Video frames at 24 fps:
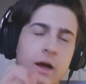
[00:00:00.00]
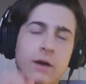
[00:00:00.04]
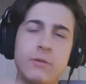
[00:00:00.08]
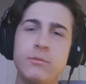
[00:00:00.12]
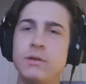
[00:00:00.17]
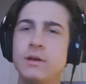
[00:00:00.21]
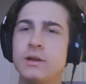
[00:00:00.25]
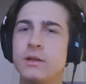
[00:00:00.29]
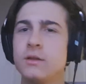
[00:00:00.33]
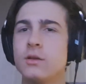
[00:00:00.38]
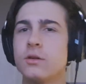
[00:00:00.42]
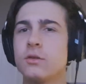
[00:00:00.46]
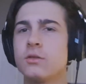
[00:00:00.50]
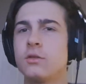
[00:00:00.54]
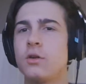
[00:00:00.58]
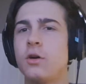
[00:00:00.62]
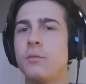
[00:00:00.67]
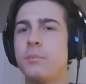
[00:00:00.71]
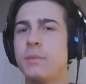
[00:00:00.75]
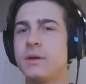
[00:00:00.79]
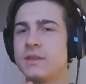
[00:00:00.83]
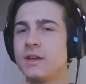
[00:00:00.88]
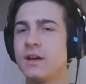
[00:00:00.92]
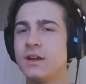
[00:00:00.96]
I really don't
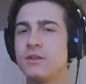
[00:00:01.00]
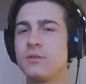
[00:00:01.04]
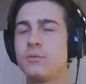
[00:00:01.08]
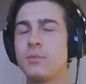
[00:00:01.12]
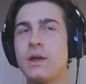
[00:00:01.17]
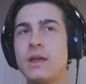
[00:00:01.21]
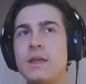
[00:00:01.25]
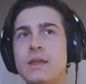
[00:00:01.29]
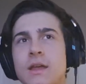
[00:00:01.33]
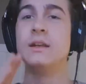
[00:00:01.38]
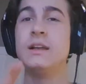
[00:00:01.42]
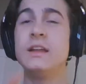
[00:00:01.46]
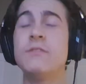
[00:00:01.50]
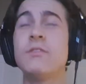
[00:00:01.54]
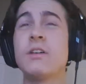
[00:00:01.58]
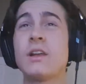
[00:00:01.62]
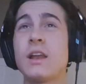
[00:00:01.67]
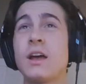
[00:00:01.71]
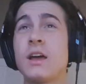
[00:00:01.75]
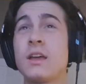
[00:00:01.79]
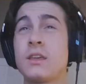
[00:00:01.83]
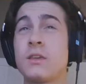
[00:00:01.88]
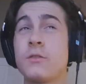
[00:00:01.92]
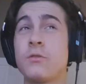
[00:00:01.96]
know, but either way, leave a
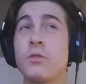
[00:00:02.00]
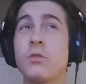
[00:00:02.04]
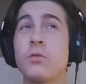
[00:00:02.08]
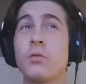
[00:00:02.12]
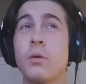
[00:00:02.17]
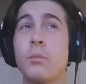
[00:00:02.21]
like if you